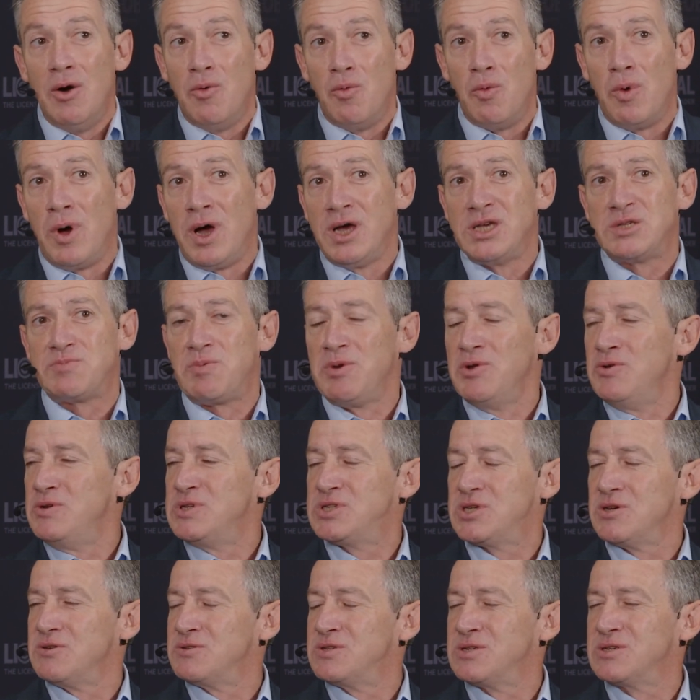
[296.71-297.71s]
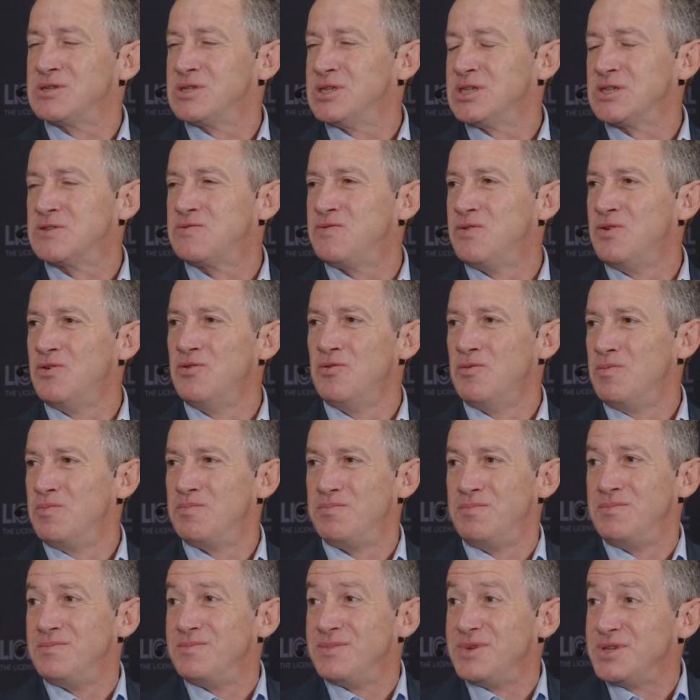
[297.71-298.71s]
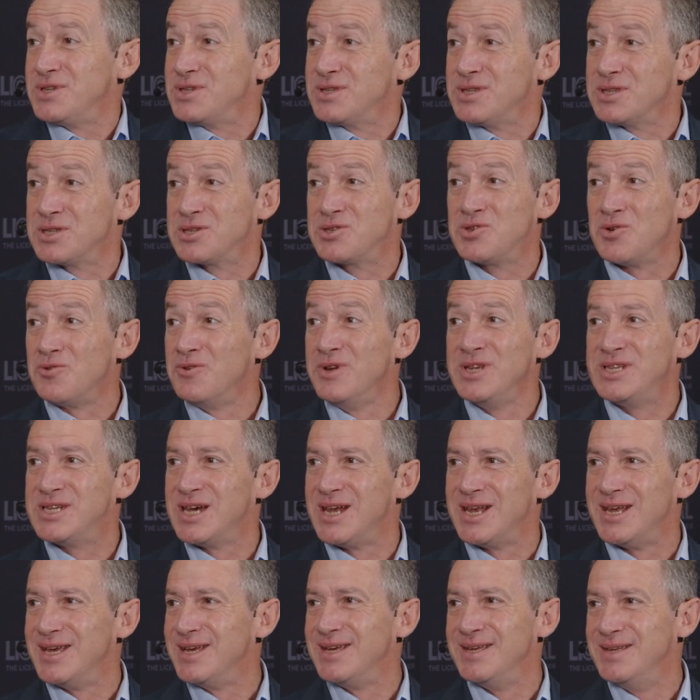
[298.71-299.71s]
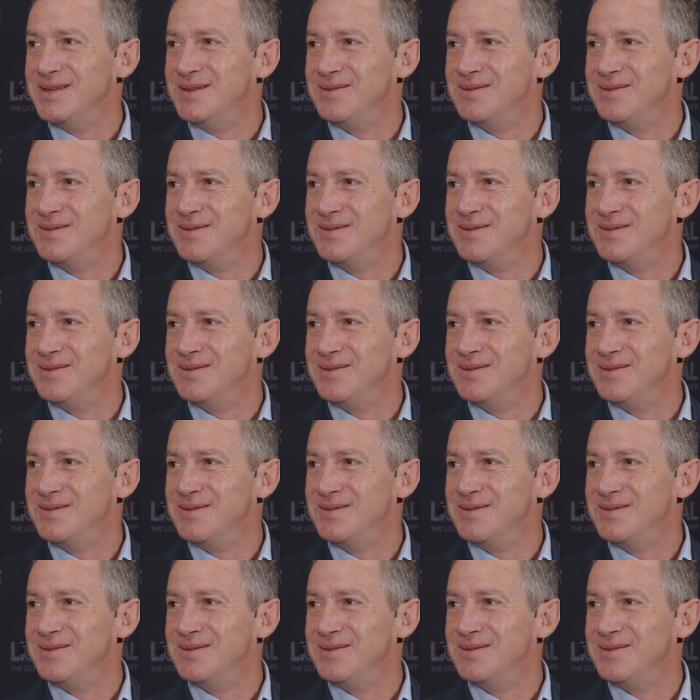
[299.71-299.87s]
Why is Bluey so successful? It's the storytelling.